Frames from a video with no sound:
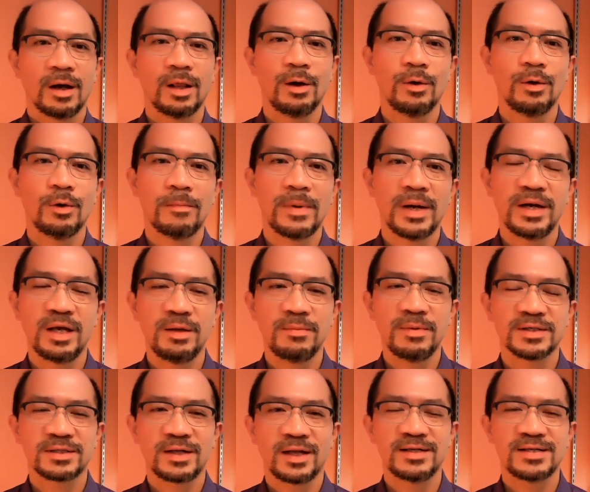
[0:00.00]
Hello, my name
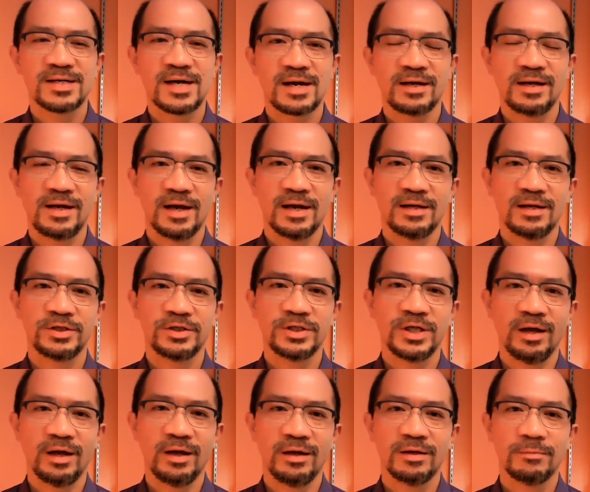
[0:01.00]
is Lingtak-Neader
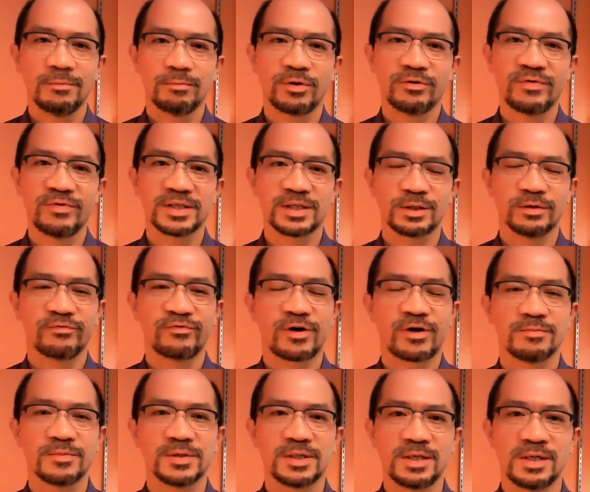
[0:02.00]
Chan, I'm Professor of
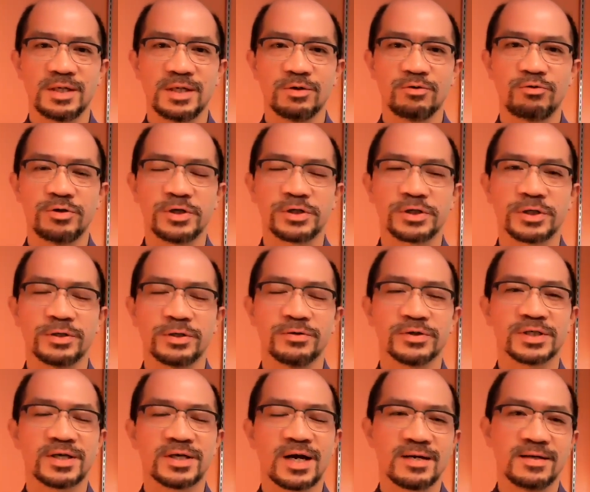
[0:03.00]
Pharmacy and
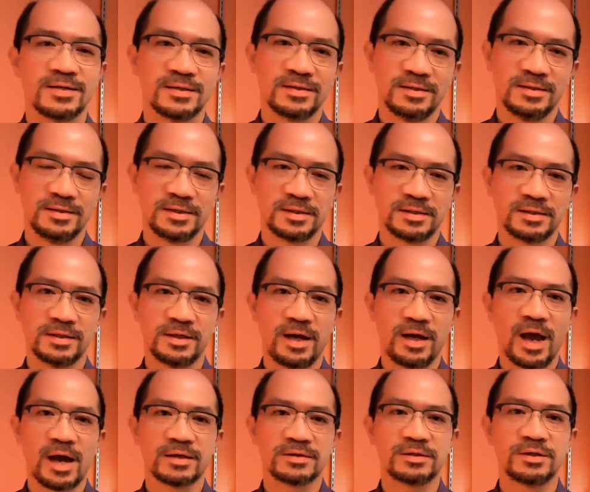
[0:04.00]
Nutritional Sciences
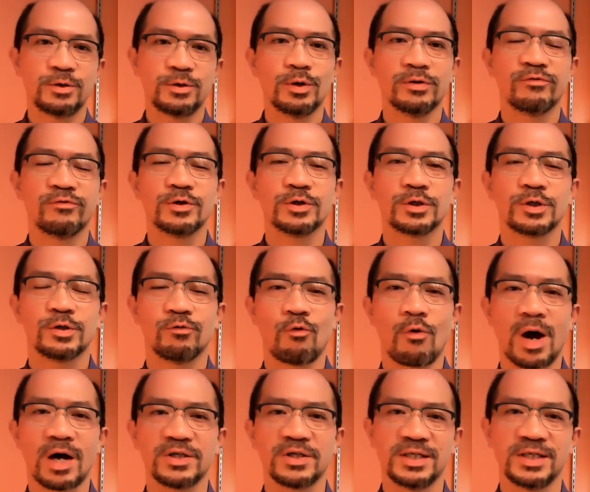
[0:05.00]
at the University of
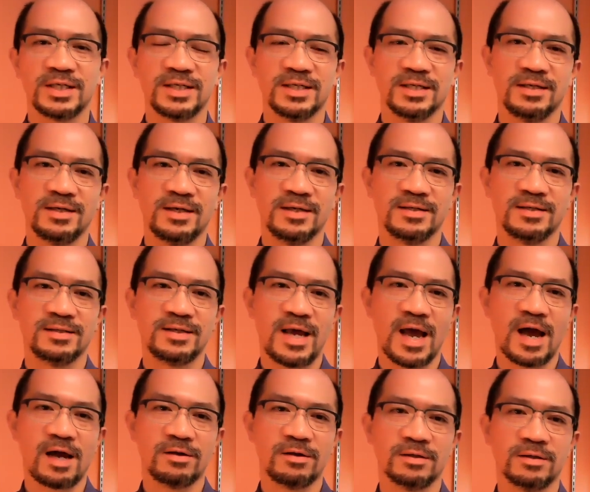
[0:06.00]
Washington in
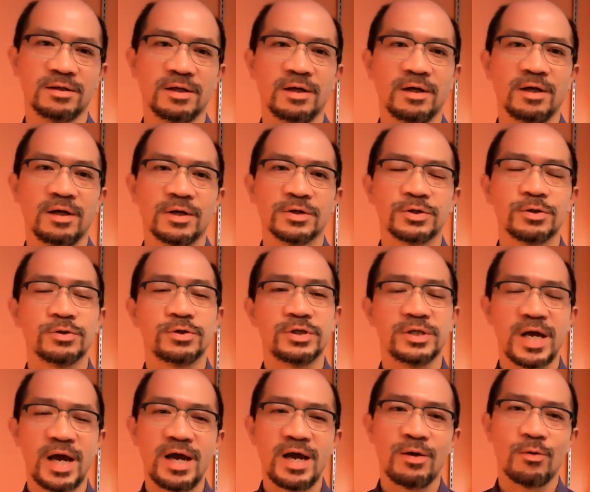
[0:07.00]
Seattle. So
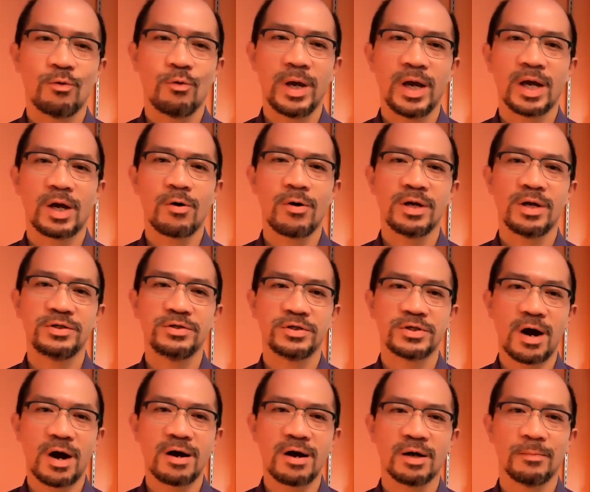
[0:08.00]
today we are going to
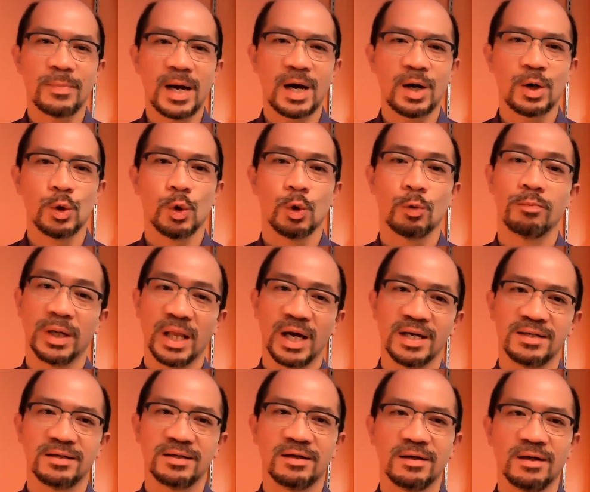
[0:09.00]
talk about
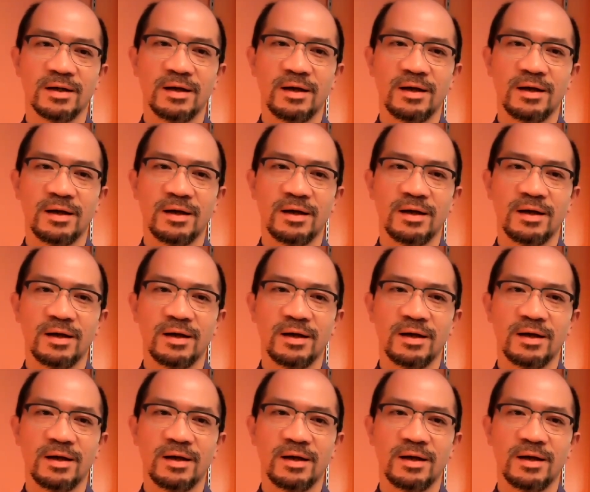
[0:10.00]
blood,